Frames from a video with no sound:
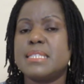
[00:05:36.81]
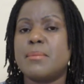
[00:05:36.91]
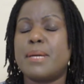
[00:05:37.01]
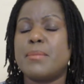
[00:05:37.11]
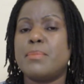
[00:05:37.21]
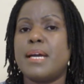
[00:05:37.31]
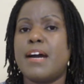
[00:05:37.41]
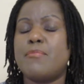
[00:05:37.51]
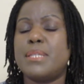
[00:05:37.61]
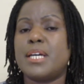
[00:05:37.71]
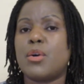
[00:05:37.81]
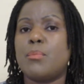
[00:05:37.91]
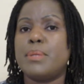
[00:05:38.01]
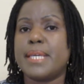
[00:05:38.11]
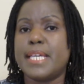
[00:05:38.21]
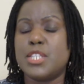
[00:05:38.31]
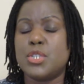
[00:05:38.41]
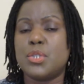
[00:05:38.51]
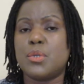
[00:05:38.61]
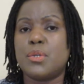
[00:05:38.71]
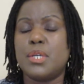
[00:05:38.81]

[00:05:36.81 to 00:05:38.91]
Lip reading: there might have been a complication